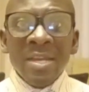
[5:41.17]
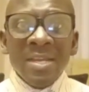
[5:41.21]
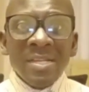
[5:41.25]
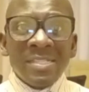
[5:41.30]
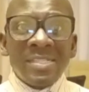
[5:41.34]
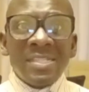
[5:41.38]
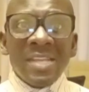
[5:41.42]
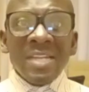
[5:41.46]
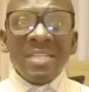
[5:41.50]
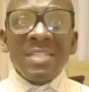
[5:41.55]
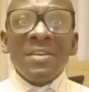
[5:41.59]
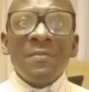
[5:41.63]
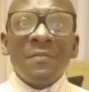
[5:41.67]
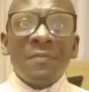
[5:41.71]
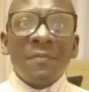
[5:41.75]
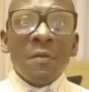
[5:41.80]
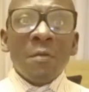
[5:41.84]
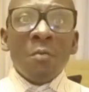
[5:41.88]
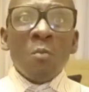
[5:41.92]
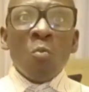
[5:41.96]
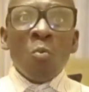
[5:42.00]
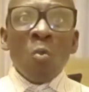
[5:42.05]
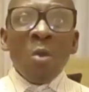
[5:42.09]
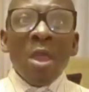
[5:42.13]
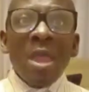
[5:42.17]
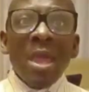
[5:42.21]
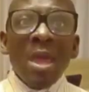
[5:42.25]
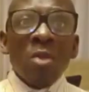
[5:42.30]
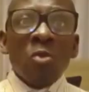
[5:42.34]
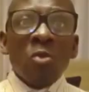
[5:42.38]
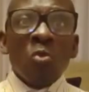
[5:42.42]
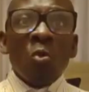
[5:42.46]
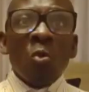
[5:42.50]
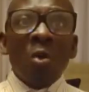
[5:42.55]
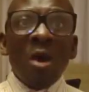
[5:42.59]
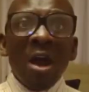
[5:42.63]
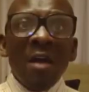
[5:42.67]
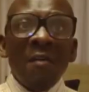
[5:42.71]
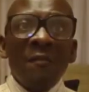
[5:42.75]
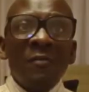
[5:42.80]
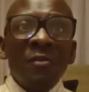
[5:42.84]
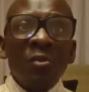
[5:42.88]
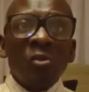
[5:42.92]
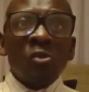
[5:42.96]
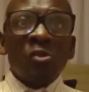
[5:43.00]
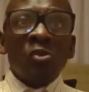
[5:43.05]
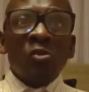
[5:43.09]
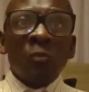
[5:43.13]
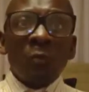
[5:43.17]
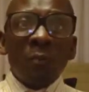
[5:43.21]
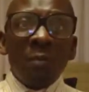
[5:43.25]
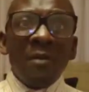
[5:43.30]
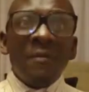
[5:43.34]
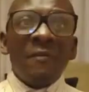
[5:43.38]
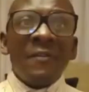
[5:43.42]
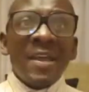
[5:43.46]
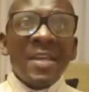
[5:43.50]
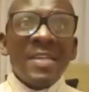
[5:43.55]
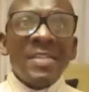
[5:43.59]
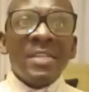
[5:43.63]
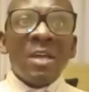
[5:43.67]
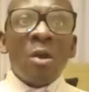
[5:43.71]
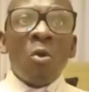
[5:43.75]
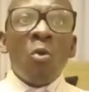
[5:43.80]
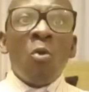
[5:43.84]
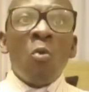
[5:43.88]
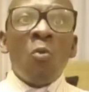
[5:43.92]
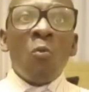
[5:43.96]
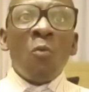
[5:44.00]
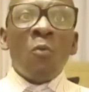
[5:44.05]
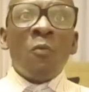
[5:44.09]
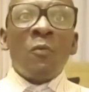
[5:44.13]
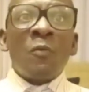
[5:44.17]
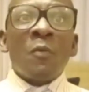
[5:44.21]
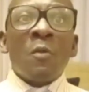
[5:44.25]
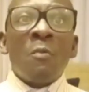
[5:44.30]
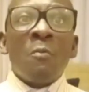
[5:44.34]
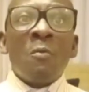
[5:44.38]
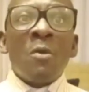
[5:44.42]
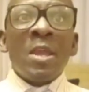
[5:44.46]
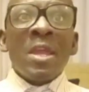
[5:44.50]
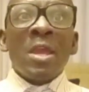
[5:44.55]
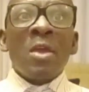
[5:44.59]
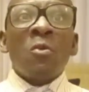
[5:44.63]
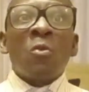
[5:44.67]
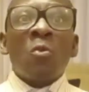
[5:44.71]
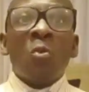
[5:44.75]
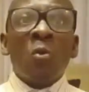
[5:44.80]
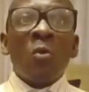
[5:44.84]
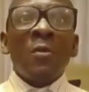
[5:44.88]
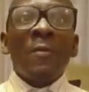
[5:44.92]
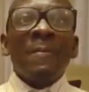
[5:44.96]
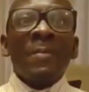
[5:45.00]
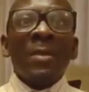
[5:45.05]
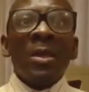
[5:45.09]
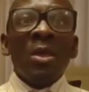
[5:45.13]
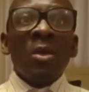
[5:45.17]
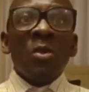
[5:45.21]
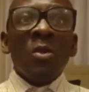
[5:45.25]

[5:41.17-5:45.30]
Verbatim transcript: Starting from where you have your supervisor or from where you call